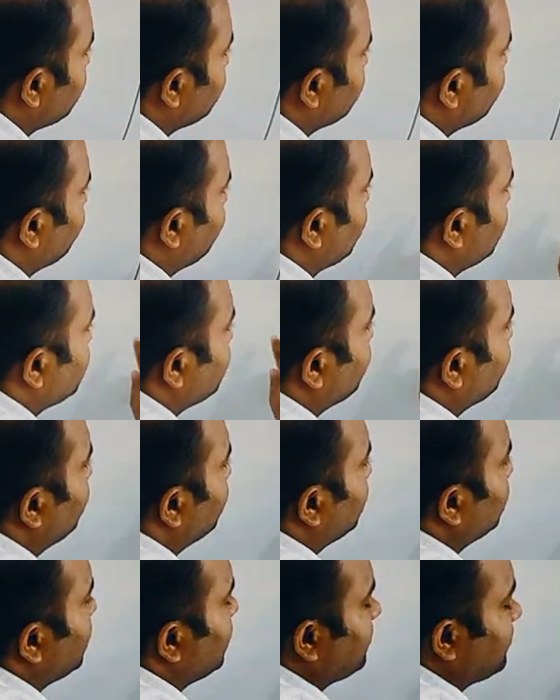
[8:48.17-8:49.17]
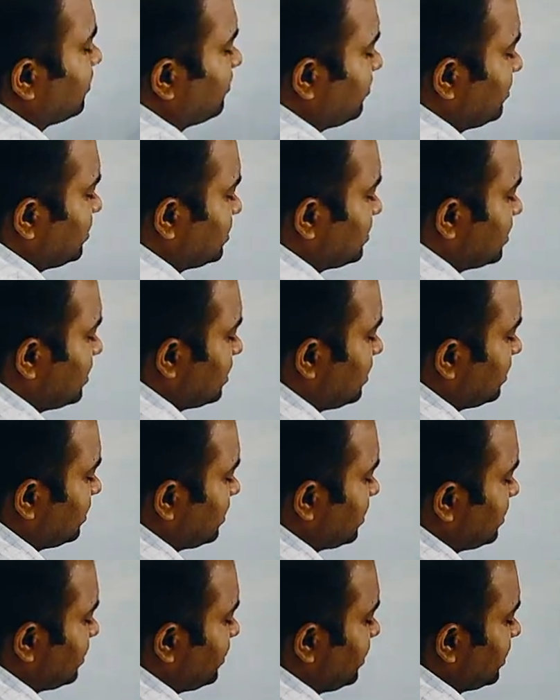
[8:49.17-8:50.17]
The +4 diopter means
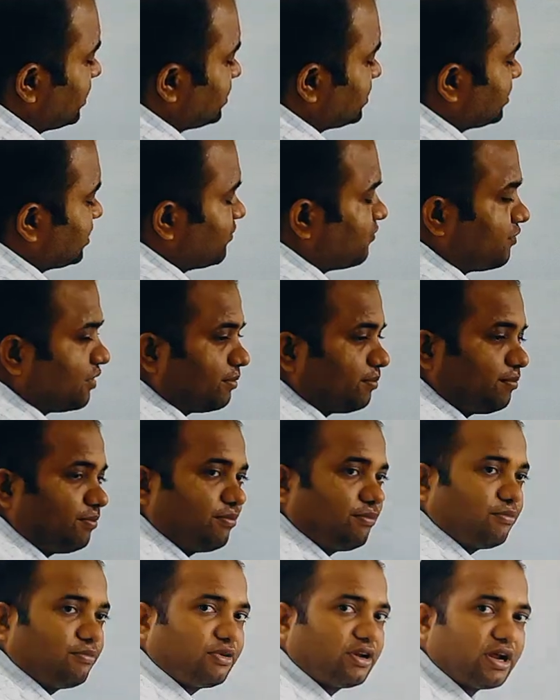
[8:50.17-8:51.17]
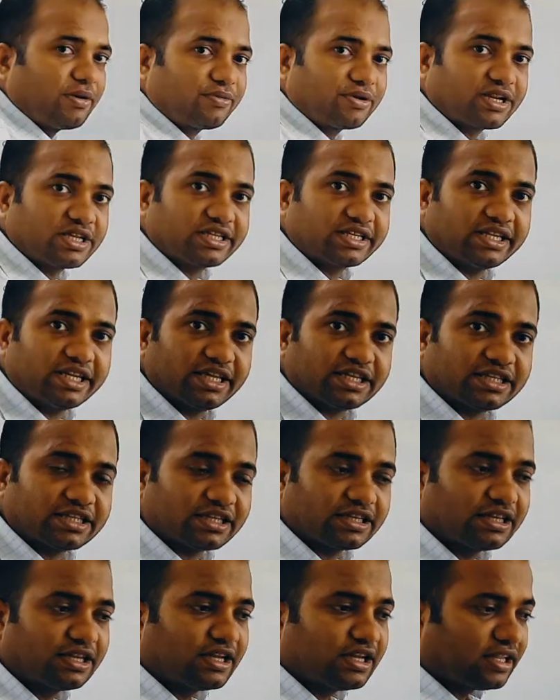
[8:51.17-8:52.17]
that extra 1 diopter is
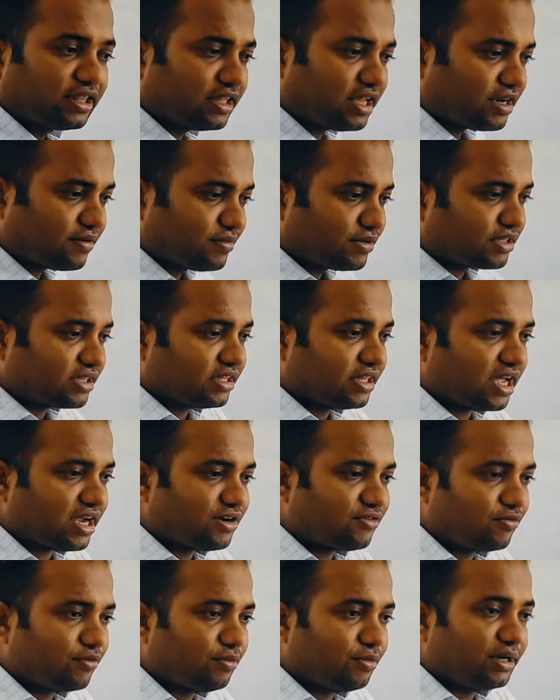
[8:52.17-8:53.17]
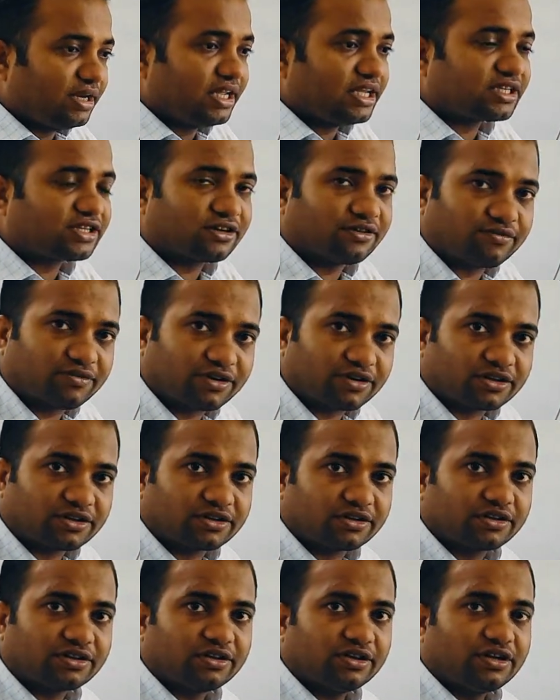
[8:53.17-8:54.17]
less. That means light will be less
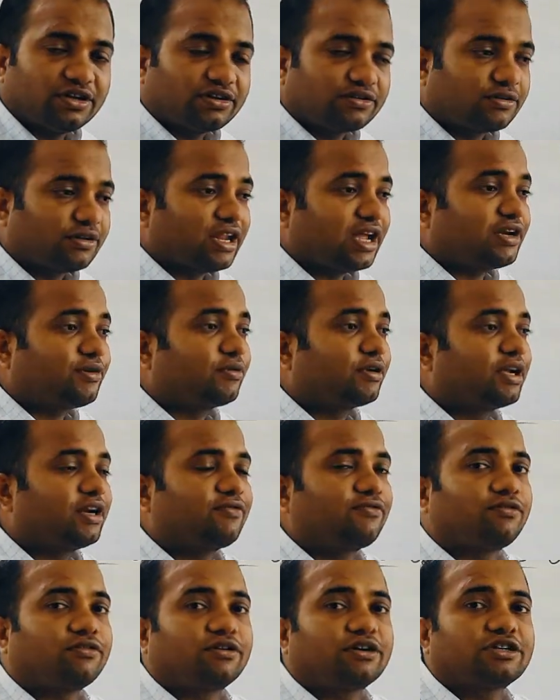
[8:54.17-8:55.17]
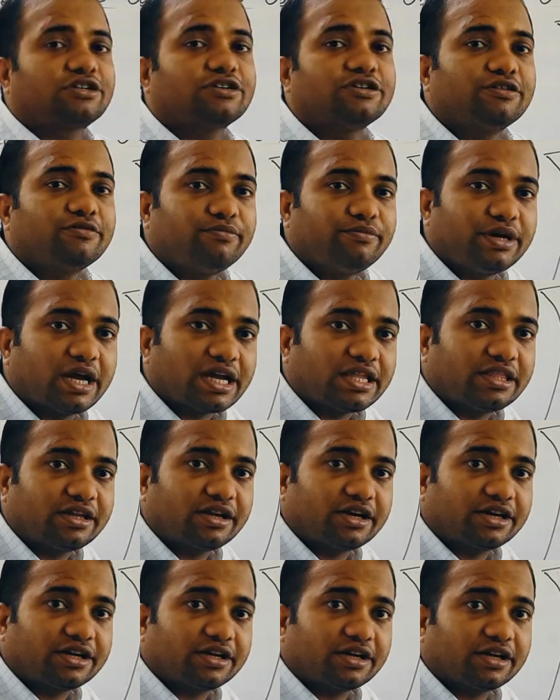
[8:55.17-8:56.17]
converged, so light will get focused behind the
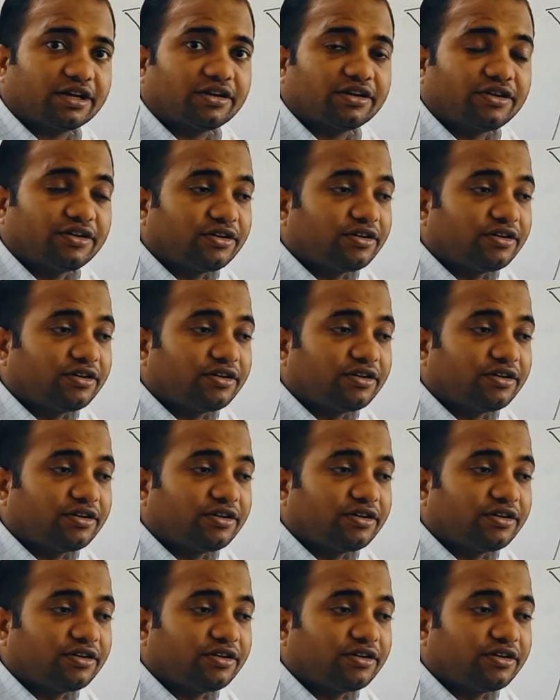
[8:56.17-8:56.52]
retina.